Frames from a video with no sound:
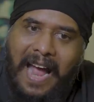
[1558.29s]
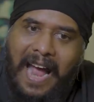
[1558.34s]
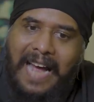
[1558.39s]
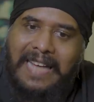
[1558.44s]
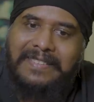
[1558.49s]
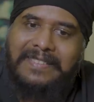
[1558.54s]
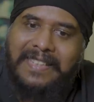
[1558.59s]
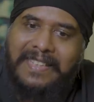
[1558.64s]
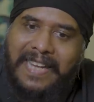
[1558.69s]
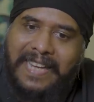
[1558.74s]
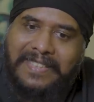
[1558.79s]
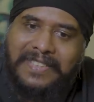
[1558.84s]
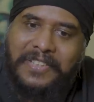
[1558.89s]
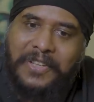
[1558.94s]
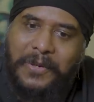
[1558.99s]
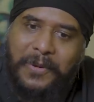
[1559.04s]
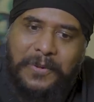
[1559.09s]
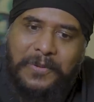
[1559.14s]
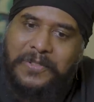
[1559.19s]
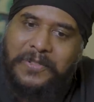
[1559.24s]
as an
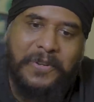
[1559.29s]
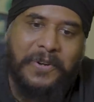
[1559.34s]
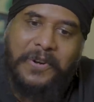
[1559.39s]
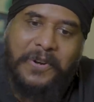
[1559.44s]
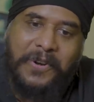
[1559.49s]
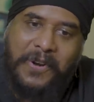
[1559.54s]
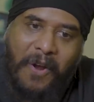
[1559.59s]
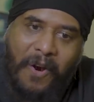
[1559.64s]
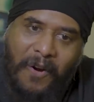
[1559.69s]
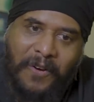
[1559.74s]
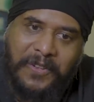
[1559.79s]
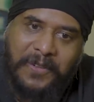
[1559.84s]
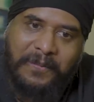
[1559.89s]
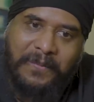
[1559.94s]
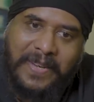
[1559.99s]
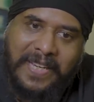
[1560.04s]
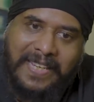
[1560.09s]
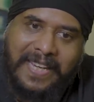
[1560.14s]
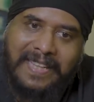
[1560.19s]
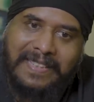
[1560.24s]
excuse to not
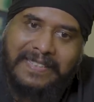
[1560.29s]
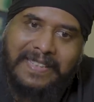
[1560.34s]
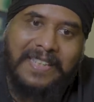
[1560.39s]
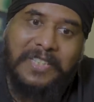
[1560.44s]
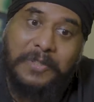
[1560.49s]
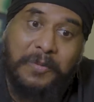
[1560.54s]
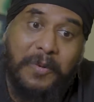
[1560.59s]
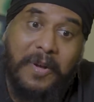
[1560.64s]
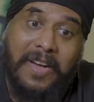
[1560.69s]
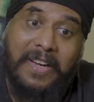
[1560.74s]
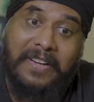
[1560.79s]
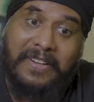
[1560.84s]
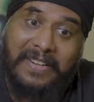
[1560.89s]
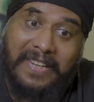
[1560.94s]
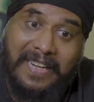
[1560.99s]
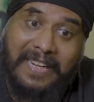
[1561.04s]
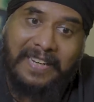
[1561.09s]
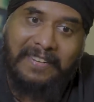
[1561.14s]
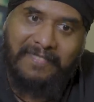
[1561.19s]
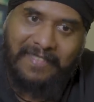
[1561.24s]
making things work
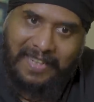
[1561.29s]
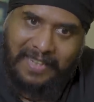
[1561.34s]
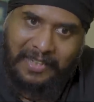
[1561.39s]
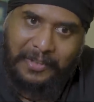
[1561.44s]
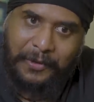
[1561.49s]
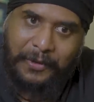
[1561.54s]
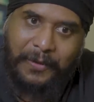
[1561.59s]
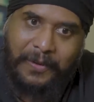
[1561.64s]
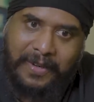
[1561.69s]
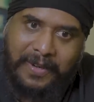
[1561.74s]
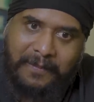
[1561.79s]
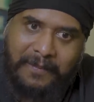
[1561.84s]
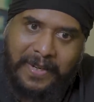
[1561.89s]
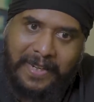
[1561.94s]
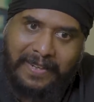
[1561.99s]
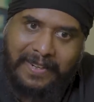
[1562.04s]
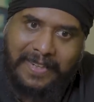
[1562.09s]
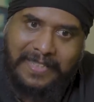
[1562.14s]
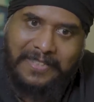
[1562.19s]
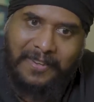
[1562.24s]
really well. You know what I
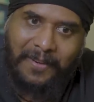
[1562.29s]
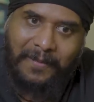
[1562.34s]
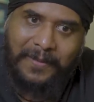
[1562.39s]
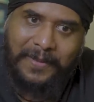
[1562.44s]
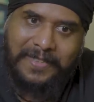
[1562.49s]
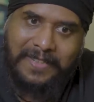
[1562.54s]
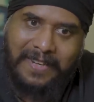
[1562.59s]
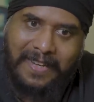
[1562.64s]
mean? It's almost